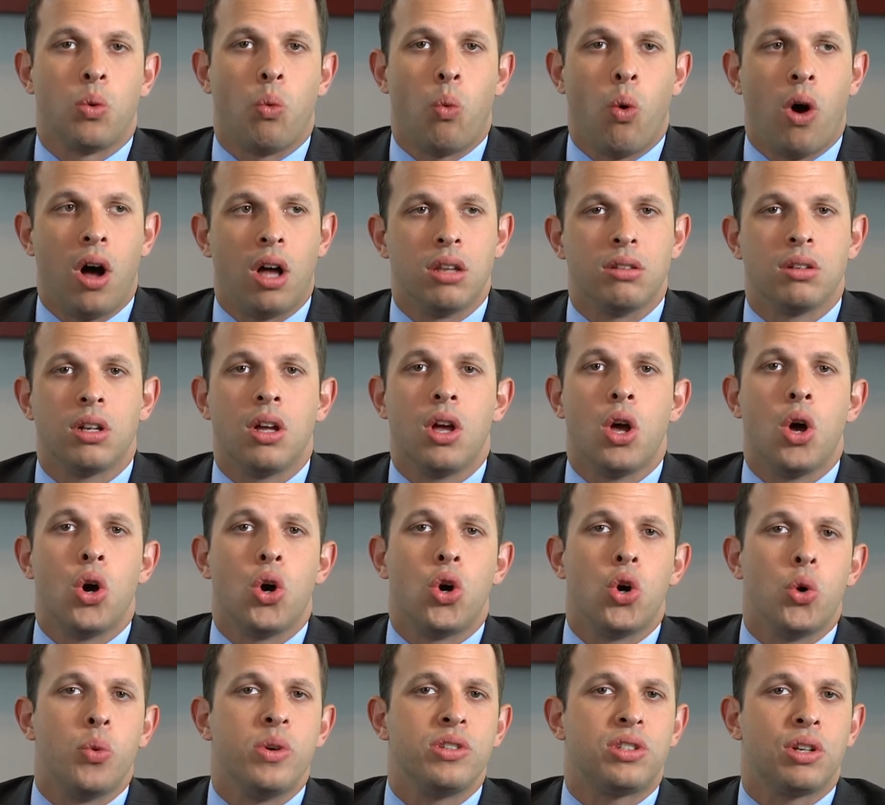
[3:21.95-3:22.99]
One,
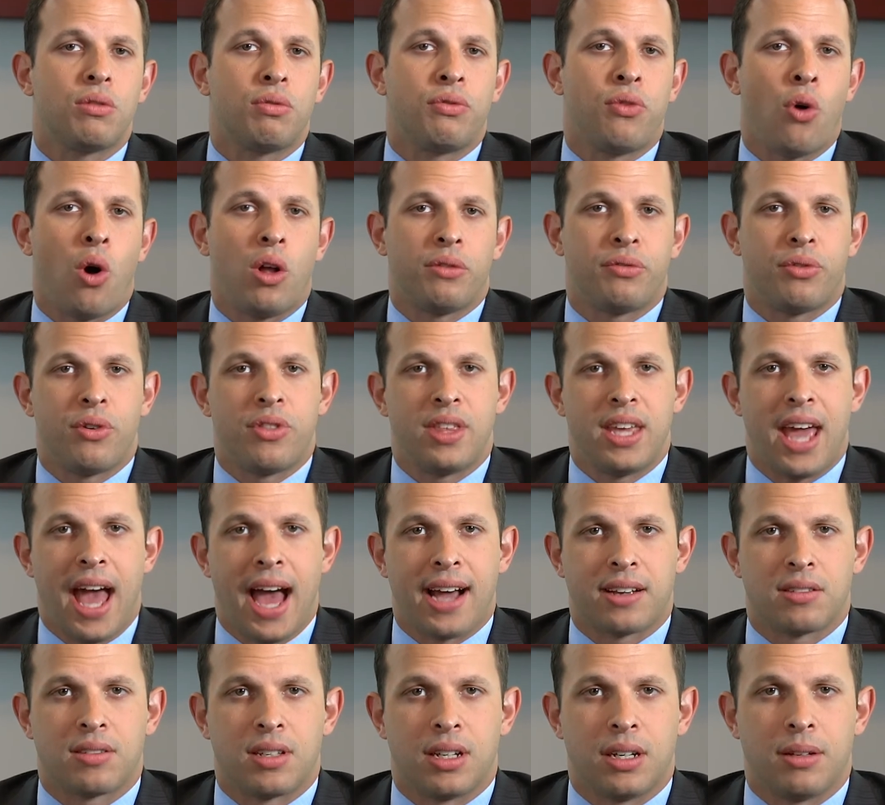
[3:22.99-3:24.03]
who was at fault for the
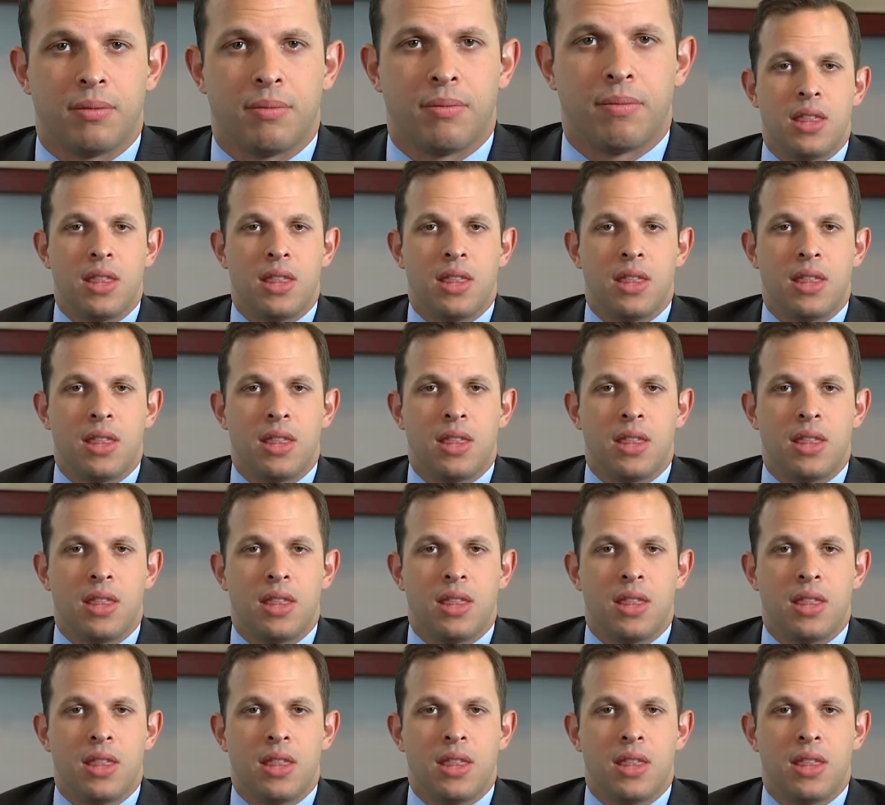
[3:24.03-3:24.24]
accident?